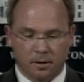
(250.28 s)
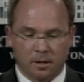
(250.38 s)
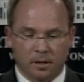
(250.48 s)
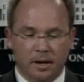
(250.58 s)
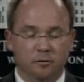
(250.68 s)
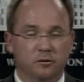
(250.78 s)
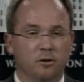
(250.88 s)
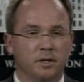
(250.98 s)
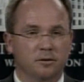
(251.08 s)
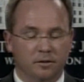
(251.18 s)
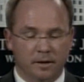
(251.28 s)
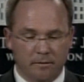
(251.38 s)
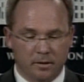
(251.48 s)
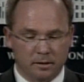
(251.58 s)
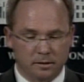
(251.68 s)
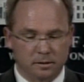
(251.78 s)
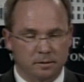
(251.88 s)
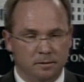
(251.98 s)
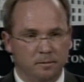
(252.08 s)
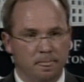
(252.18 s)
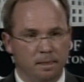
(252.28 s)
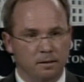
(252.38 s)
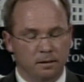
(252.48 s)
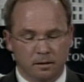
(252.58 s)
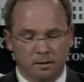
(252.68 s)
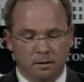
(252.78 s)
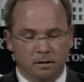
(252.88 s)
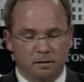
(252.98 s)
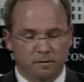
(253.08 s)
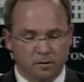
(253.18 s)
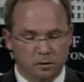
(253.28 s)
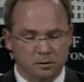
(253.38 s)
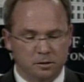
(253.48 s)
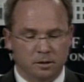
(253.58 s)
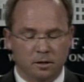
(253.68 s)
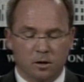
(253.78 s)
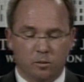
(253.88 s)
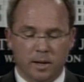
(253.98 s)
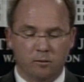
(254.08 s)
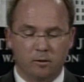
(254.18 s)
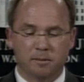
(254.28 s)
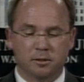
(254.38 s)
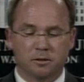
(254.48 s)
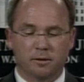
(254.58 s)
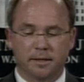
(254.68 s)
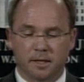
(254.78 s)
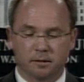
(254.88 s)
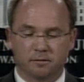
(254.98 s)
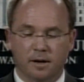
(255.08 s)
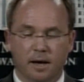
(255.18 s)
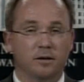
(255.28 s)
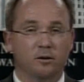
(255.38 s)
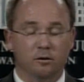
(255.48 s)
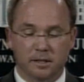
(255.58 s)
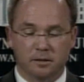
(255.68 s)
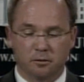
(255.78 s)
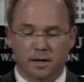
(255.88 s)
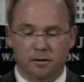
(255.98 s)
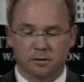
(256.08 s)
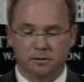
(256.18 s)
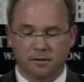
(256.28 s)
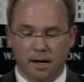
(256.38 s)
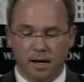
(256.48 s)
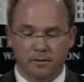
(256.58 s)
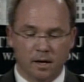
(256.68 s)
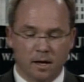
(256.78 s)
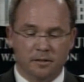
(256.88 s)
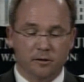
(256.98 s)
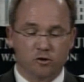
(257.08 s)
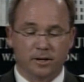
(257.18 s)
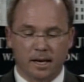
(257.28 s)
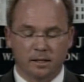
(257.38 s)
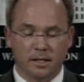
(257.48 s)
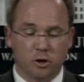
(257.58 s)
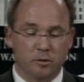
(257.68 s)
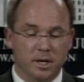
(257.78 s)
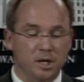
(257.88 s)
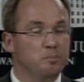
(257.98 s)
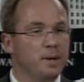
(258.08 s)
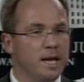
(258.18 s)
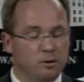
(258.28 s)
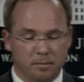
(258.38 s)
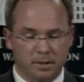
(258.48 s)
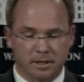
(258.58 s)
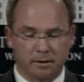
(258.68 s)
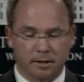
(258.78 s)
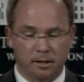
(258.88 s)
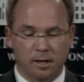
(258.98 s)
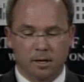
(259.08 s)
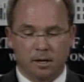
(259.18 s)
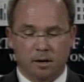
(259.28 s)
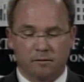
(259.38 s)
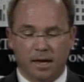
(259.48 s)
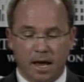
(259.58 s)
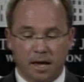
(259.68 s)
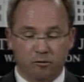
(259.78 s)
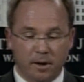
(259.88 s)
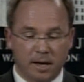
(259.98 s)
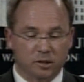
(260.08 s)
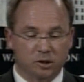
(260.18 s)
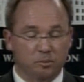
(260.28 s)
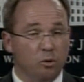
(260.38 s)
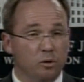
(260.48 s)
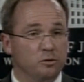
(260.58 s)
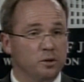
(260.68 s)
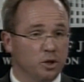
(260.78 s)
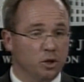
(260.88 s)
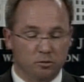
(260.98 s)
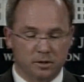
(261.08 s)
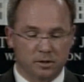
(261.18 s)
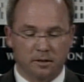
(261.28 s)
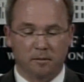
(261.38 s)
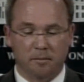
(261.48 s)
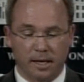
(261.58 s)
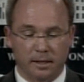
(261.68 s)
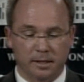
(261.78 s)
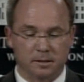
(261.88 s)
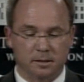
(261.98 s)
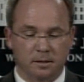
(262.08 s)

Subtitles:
Now, turning to the evidence. First, we were able to identify in early 2005 the genetically unique parent material of the anthrax spores used in the mailings.